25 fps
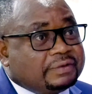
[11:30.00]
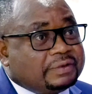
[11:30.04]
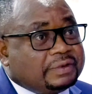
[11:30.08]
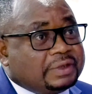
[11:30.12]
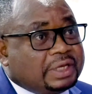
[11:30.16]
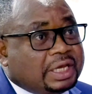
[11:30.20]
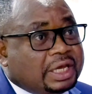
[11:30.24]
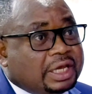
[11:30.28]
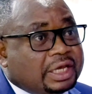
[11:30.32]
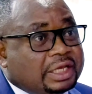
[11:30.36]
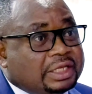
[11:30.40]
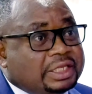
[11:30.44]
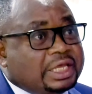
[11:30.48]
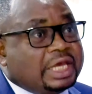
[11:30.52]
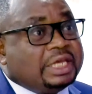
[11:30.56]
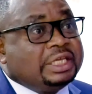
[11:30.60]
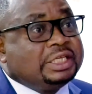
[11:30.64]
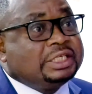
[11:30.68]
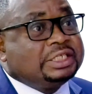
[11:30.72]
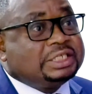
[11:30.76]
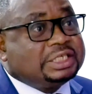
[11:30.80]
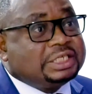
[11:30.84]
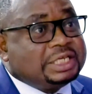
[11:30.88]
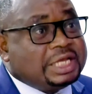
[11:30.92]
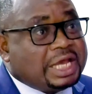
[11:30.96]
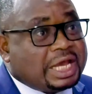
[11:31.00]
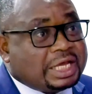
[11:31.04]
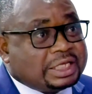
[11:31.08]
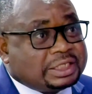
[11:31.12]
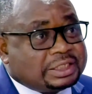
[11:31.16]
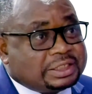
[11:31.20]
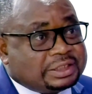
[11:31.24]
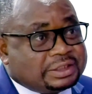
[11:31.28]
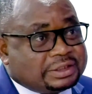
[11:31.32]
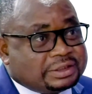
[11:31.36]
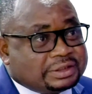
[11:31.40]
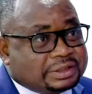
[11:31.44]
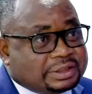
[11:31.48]
the
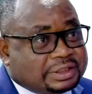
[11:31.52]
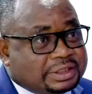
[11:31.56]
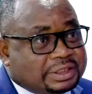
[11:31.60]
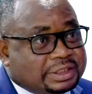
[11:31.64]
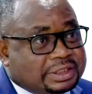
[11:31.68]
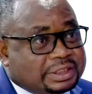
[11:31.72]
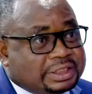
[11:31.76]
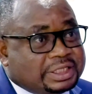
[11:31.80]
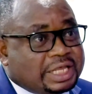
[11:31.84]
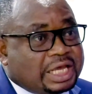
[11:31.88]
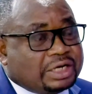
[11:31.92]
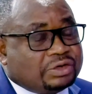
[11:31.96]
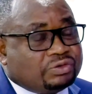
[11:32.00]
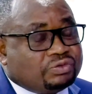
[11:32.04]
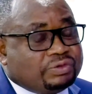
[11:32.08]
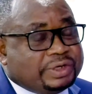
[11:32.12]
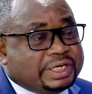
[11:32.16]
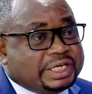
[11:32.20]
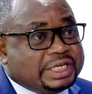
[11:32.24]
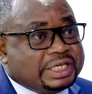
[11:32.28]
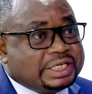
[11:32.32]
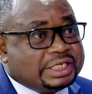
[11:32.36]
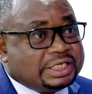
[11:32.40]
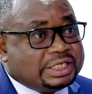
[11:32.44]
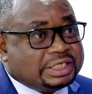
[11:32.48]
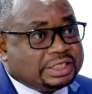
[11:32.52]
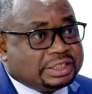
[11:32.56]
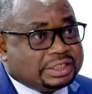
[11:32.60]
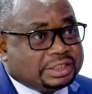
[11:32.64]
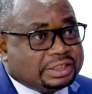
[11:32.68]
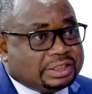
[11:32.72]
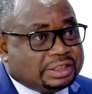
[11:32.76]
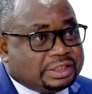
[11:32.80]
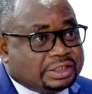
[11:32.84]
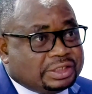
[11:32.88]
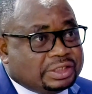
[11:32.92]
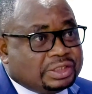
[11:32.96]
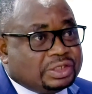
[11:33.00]
engineers that we need
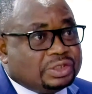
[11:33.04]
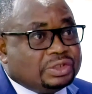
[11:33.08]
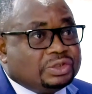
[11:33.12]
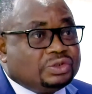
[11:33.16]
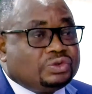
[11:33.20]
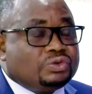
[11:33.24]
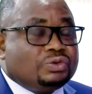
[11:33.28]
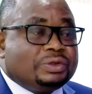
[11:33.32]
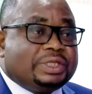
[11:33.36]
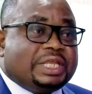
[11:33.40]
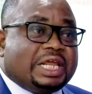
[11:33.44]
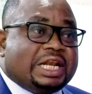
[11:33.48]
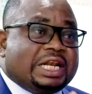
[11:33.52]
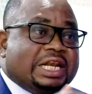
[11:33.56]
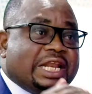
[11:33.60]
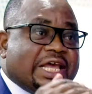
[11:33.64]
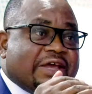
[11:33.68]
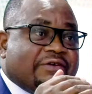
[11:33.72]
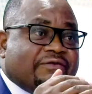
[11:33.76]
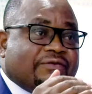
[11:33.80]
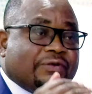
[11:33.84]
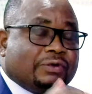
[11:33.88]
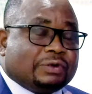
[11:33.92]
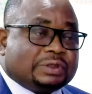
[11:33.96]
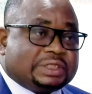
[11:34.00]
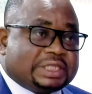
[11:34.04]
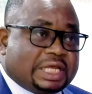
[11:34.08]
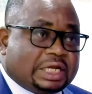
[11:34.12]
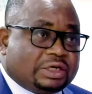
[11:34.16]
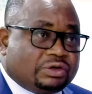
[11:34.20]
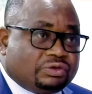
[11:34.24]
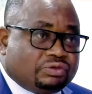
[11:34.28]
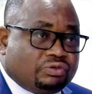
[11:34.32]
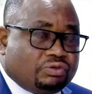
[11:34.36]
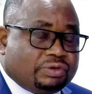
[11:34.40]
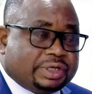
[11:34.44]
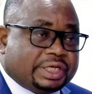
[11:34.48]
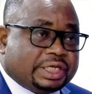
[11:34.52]
to the levels
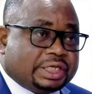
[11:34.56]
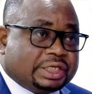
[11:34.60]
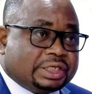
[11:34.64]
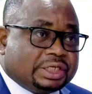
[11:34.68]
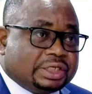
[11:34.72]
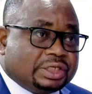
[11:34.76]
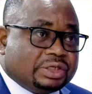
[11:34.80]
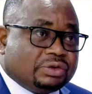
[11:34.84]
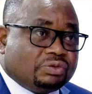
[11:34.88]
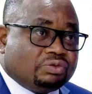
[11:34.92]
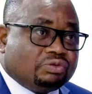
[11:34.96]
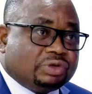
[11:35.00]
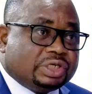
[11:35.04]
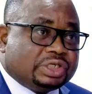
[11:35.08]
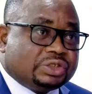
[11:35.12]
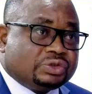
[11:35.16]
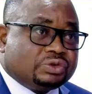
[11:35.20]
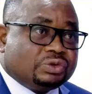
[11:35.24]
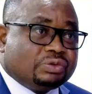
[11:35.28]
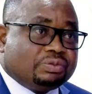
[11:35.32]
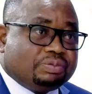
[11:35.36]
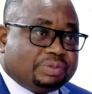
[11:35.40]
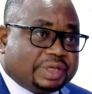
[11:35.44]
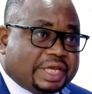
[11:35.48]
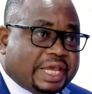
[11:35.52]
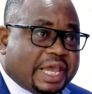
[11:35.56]
that we should be